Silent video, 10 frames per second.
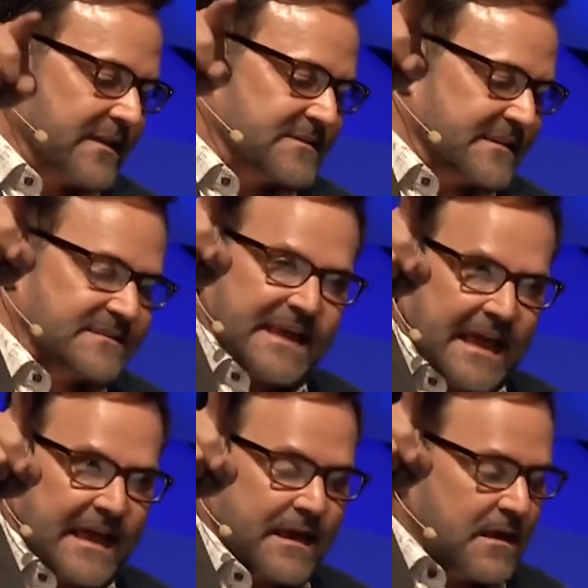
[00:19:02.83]
and
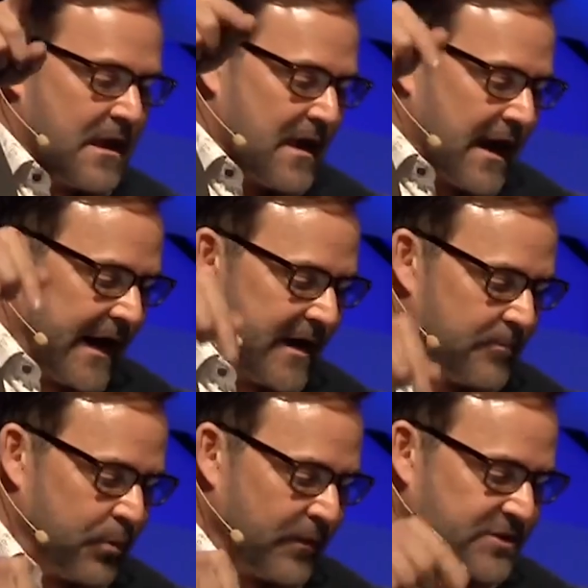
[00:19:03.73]
today I
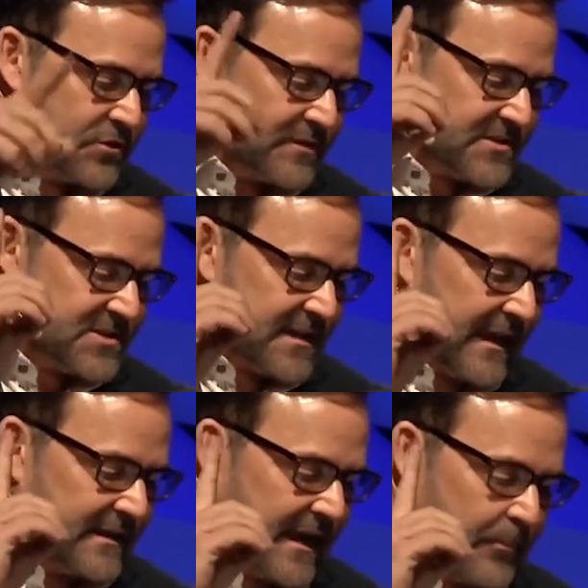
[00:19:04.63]
appoint you to
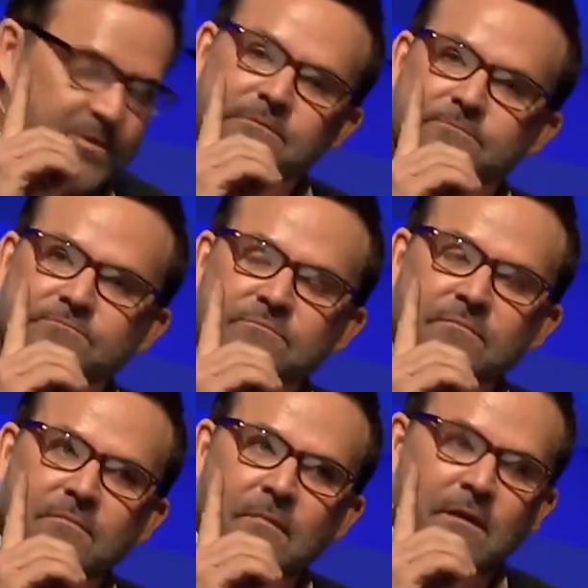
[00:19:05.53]
stand up
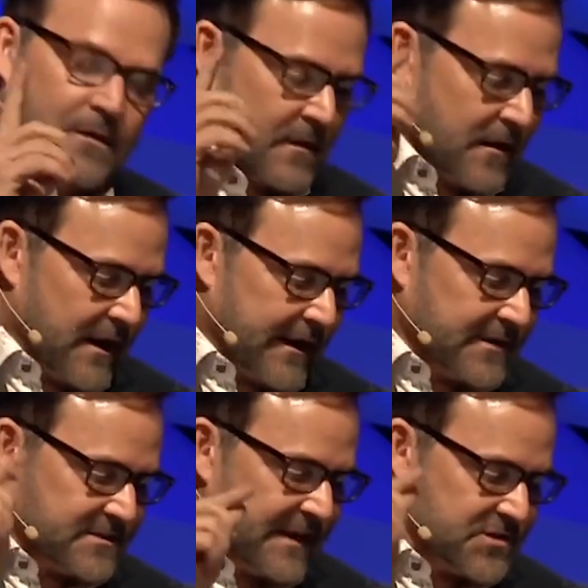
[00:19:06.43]

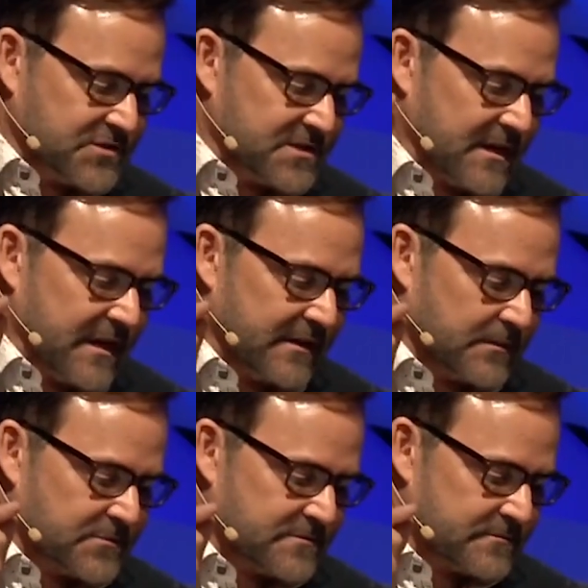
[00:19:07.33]
against nations and
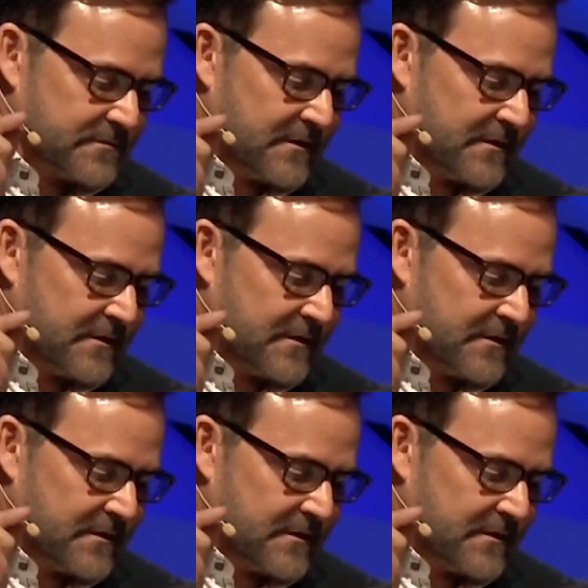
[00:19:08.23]
kingdoms.